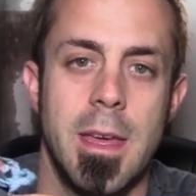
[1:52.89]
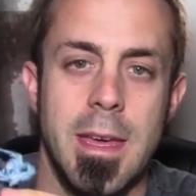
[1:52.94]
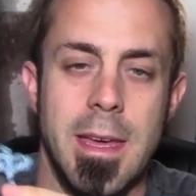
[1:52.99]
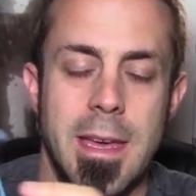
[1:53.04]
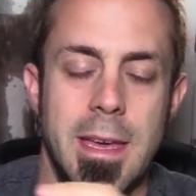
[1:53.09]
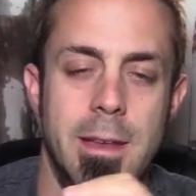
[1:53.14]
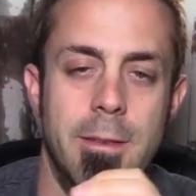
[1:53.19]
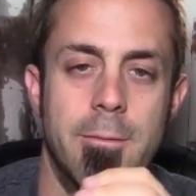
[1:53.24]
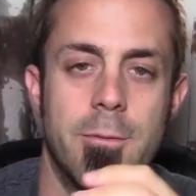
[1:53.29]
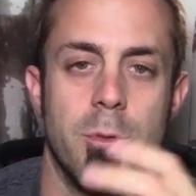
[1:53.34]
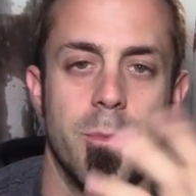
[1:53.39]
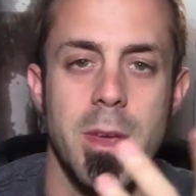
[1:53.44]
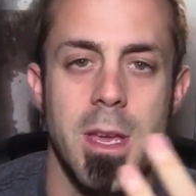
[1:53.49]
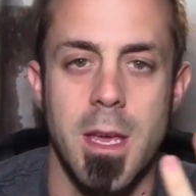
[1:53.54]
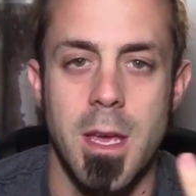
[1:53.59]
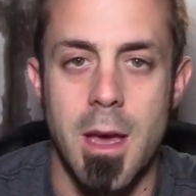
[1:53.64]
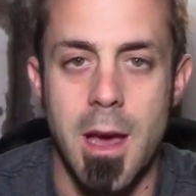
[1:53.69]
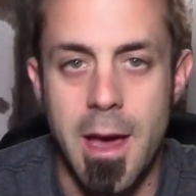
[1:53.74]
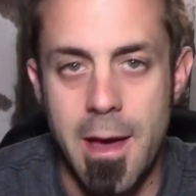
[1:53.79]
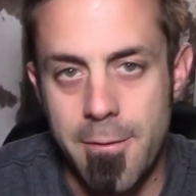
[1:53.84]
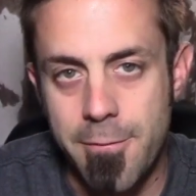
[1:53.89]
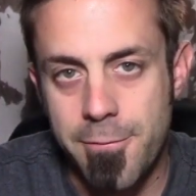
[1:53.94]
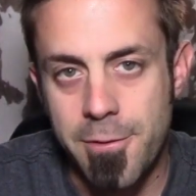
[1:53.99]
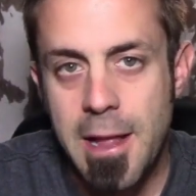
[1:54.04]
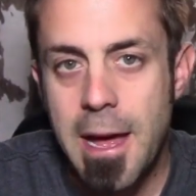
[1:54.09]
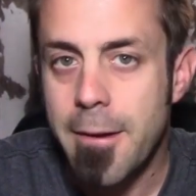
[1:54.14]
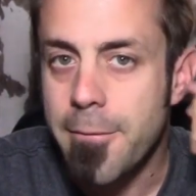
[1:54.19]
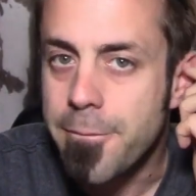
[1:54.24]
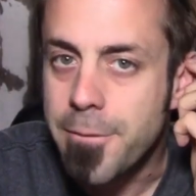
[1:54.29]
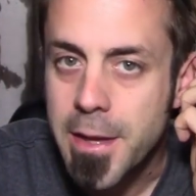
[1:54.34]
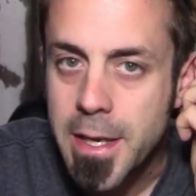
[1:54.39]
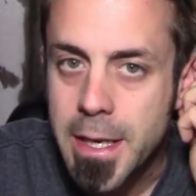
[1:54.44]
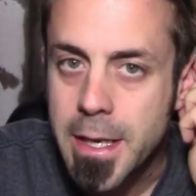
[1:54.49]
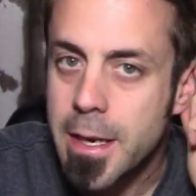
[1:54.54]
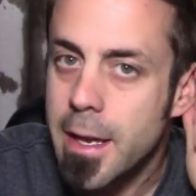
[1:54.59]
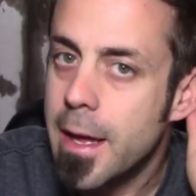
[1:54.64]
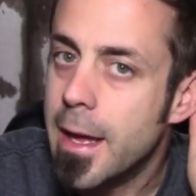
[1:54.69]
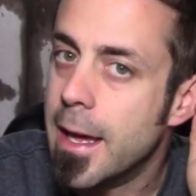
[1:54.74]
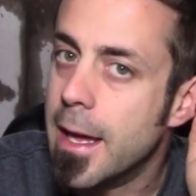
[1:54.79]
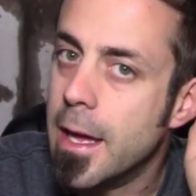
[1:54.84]
And for me, I have flat
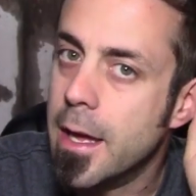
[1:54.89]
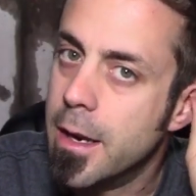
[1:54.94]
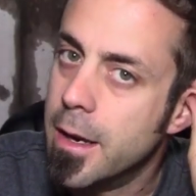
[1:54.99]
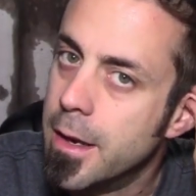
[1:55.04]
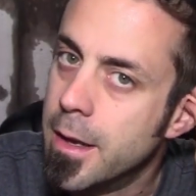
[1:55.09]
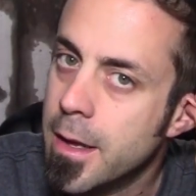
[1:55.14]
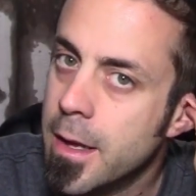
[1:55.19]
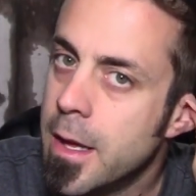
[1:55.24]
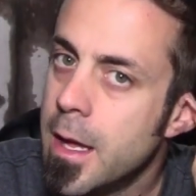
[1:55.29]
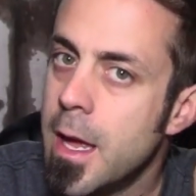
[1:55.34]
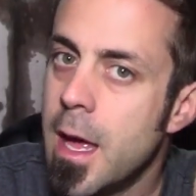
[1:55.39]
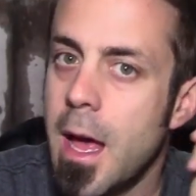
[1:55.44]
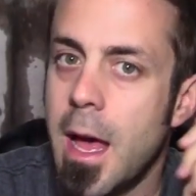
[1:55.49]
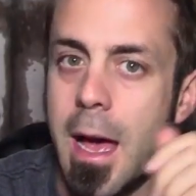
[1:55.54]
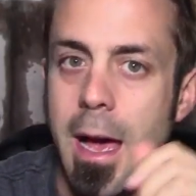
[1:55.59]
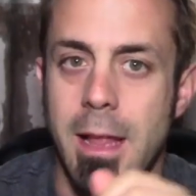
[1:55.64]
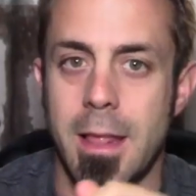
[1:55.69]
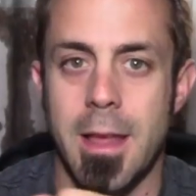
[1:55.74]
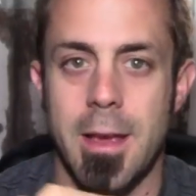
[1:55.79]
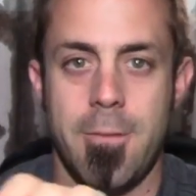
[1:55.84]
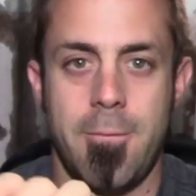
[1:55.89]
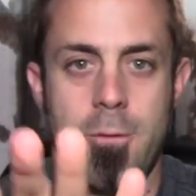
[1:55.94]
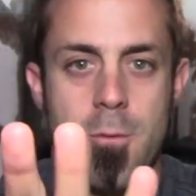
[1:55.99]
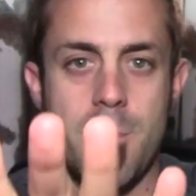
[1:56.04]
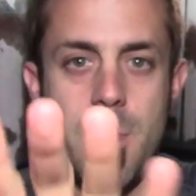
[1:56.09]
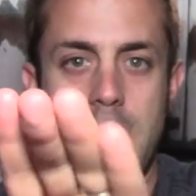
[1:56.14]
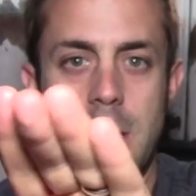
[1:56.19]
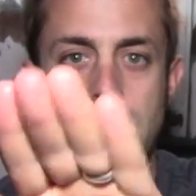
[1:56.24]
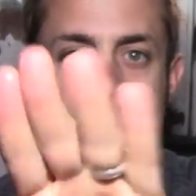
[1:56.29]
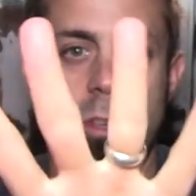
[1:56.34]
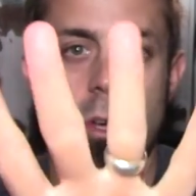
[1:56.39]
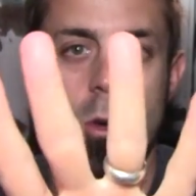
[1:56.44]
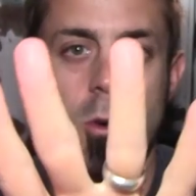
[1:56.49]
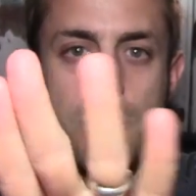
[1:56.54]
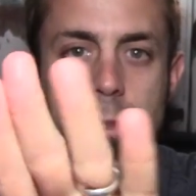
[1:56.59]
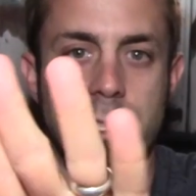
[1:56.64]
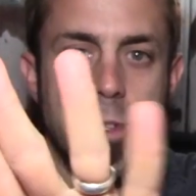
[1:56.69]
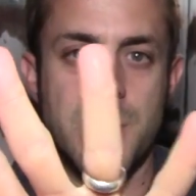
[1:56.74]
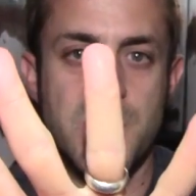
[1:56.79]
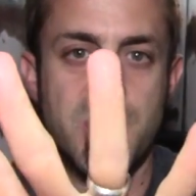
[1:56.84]
feet, and I like for my
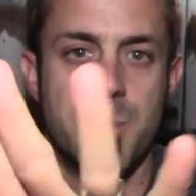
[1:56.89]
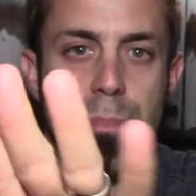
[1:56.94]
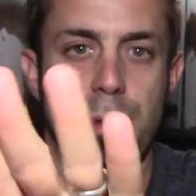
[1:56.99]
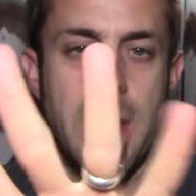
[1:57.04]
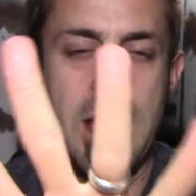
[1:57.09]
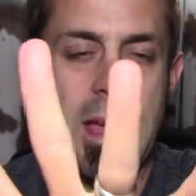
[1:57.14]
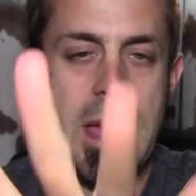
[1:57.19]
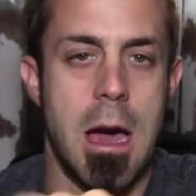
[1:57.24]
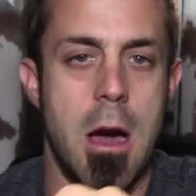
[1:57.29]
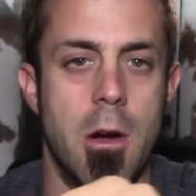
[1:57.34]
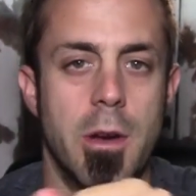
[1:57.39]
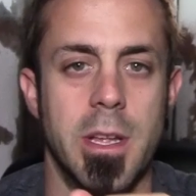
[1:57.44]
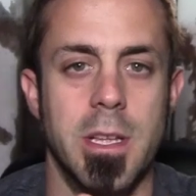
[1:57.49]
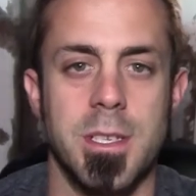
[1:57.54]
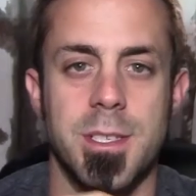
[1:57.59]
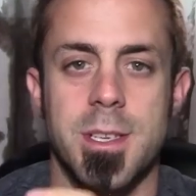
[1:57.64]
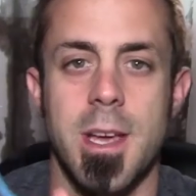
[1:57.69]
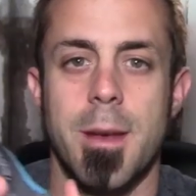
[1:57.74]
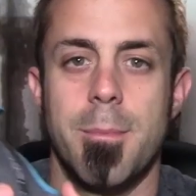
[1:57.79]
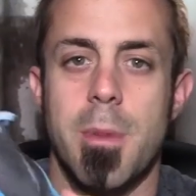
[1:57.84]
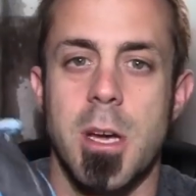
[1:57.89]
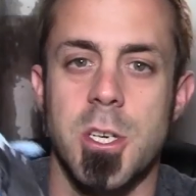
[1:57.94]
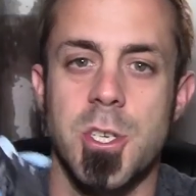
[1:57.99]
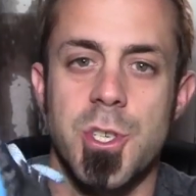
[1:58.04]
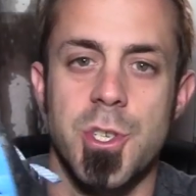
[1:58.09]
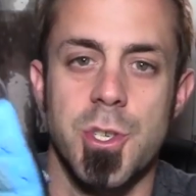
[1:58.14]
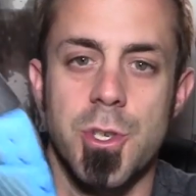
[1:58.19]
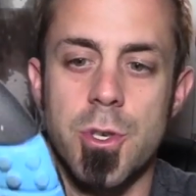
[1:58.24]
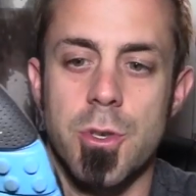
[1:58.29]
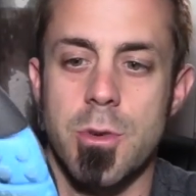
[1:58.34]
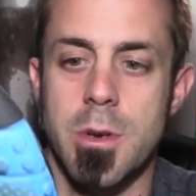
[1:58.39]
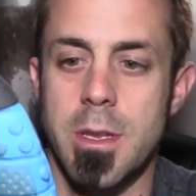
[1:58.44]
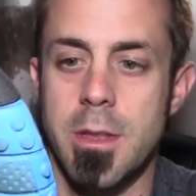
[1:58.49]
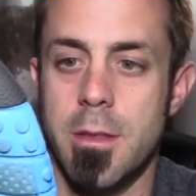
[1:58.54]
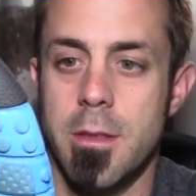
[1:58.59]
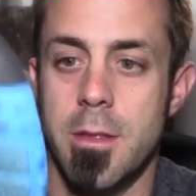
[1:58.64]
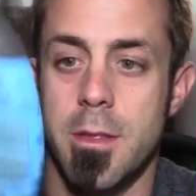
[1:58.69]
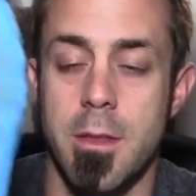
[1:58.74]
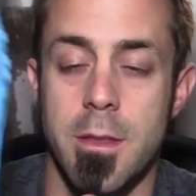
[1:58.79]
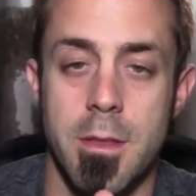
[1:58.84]
toes to splay out inside my shoe,
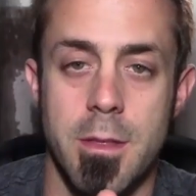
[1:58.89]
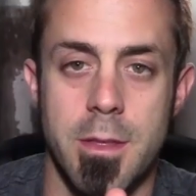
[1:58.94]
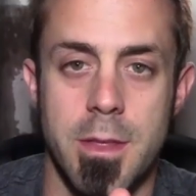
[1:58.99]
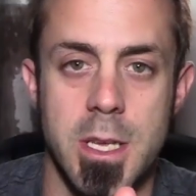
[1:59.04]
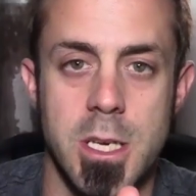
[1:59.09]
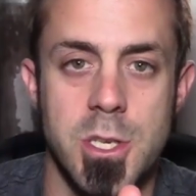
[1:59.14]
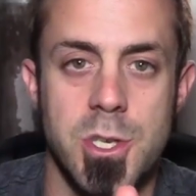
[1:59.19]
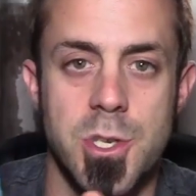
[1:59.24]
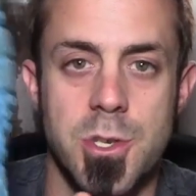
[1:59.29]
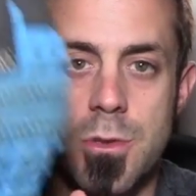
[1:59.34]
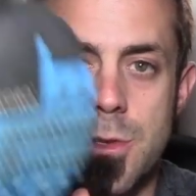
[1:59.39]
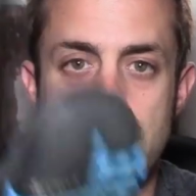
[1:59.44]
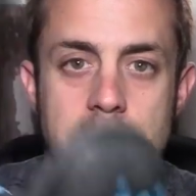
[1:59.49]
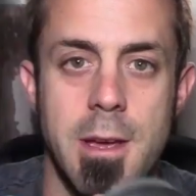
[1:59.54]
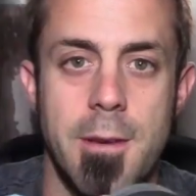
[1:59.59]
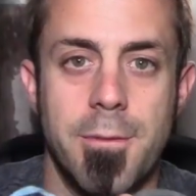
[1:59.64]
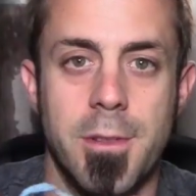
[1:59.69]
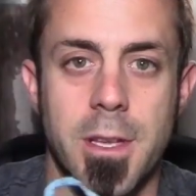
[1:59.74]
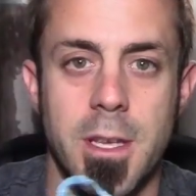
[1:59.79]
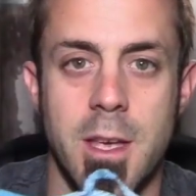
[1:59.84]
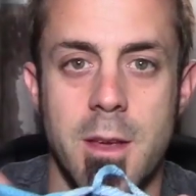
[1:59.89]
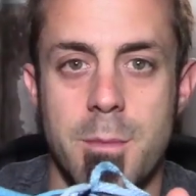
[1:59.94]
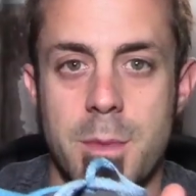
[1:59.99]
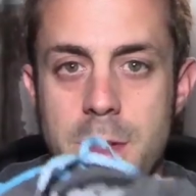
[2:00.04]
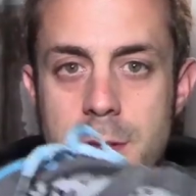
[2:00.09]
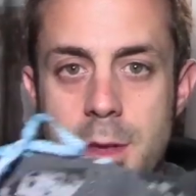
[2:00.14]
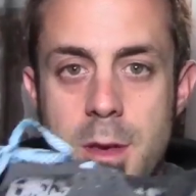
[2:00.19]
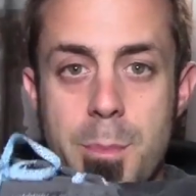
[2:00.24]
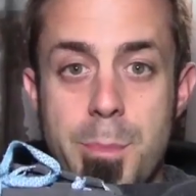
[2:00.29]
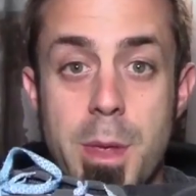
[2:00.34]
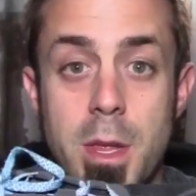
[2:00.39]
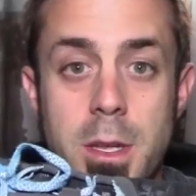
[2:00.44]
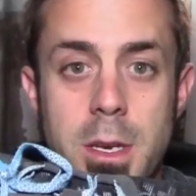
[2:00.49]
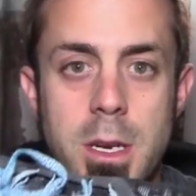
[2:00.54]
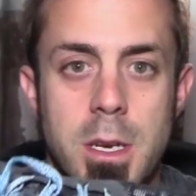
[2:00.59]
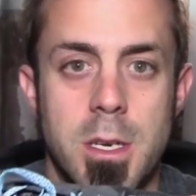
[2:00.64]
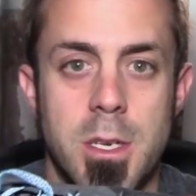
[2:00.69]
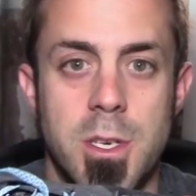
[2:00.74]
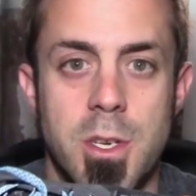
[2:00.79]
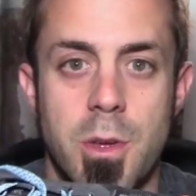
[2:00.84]
and these shoes definitely give me the
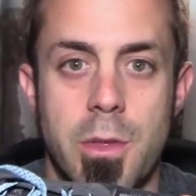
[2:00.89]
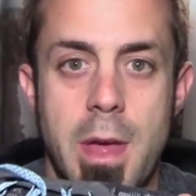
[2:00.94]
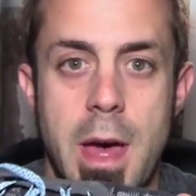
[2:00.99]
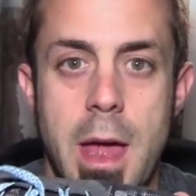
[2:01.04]
ability to do